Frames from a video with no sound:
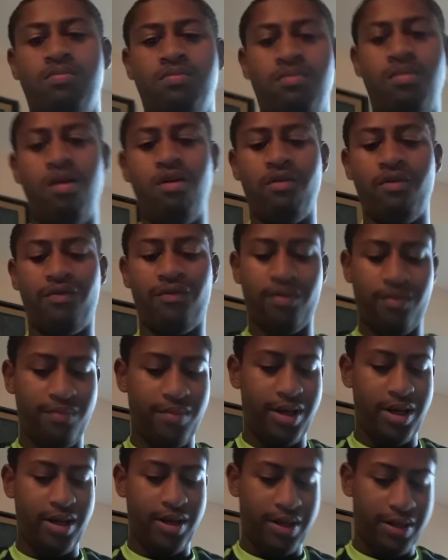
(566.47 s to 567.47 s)
movie for
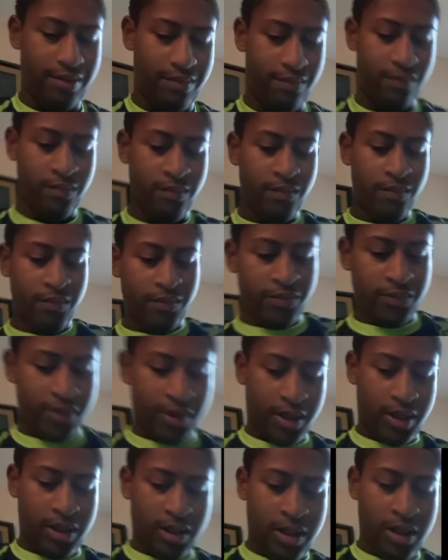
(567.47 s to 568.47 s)
me.
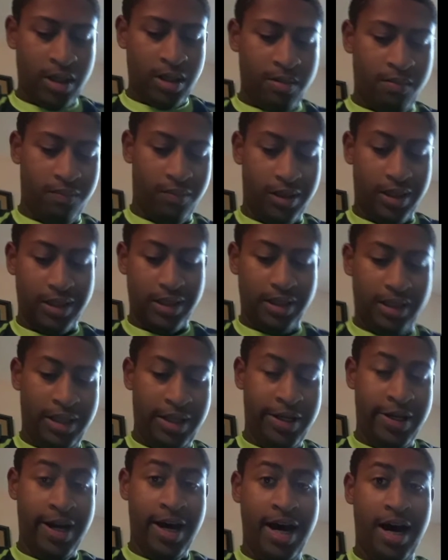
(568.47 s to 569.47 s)
But
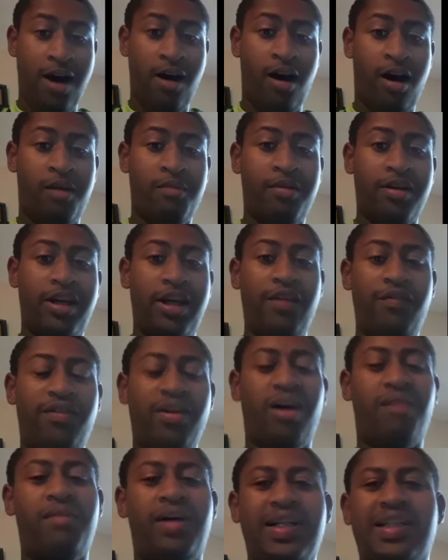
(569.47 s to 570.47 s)
now I'm going to give
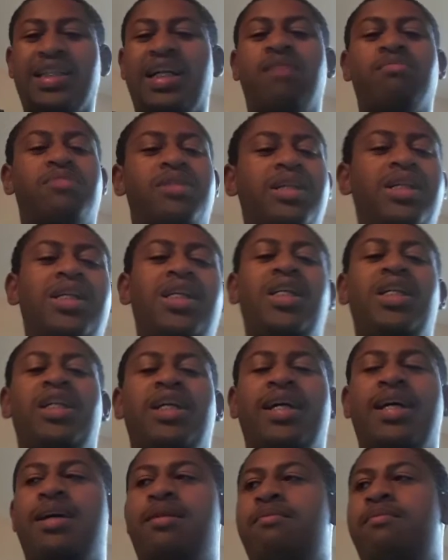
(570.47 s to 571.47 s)
y'all my top 10,
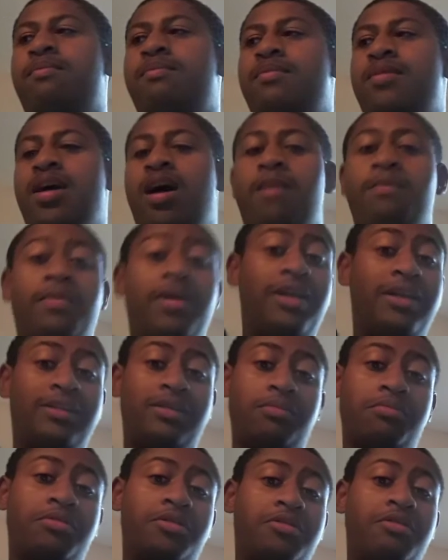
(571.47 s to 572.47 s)
and y'all better
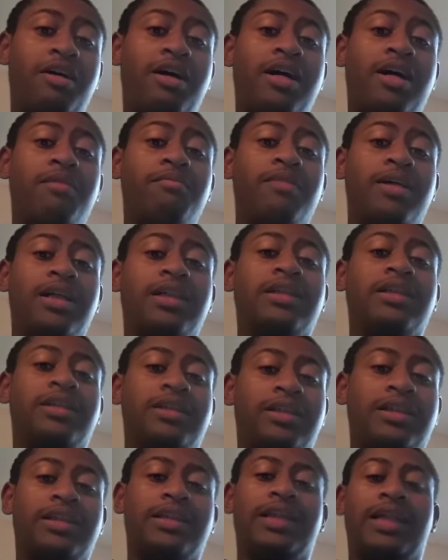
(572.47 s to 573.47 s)
subscribe, bro,
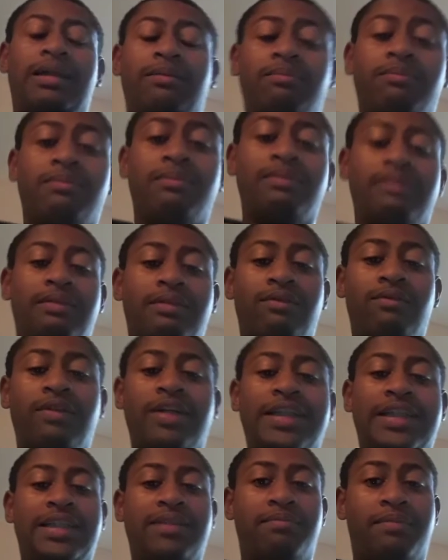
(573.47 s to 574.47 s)
because I'm
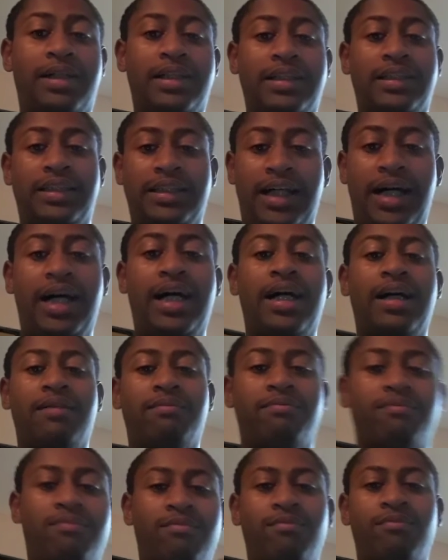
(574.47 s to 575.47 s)
wasting my
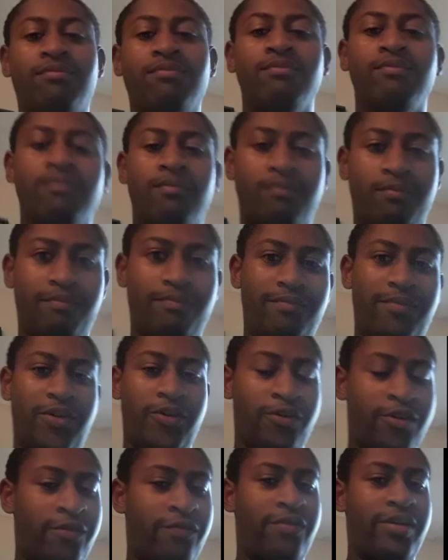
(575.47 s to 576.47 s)
time
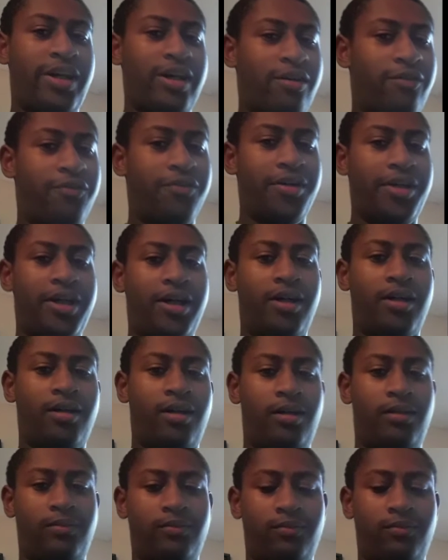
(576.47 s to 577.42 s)
doing a video for y'all.